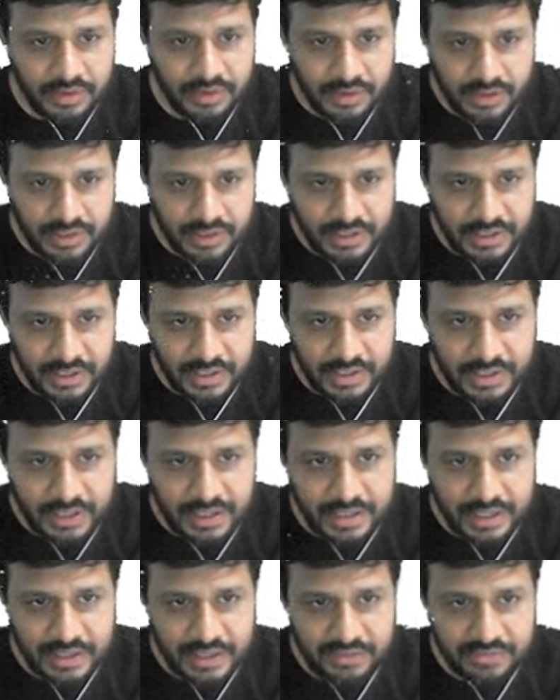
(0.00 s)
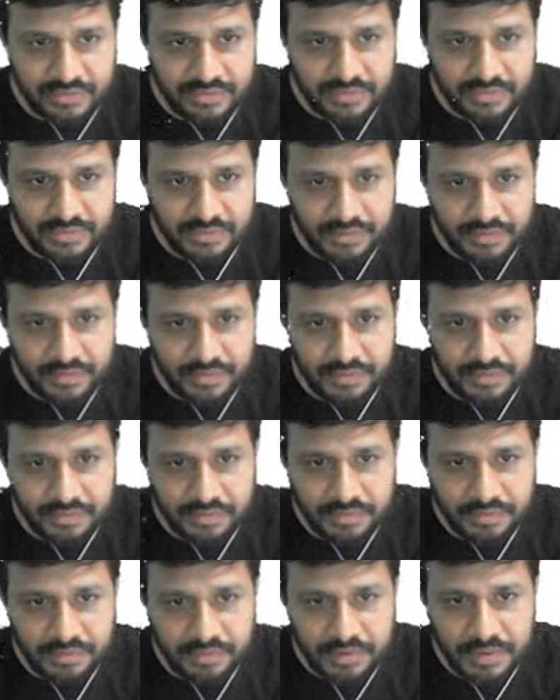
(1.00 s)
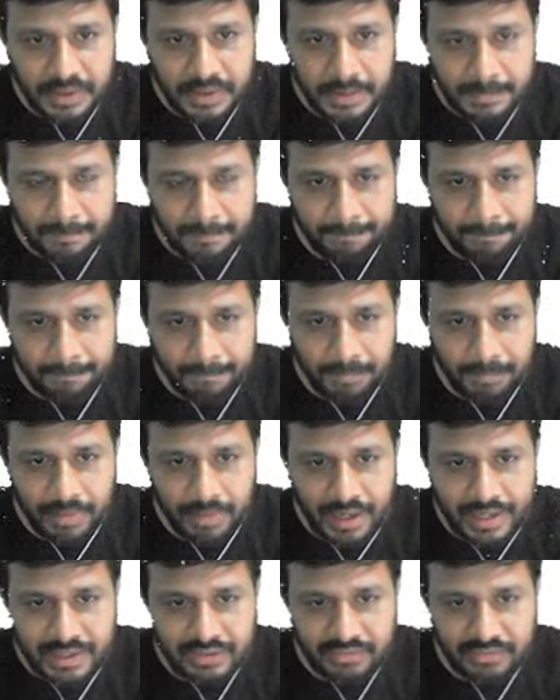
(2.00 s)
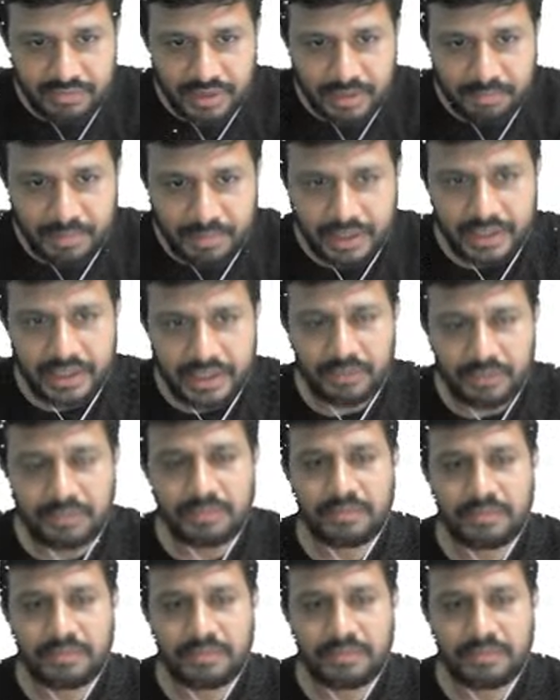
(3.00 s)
Here area is minus 1 by tau.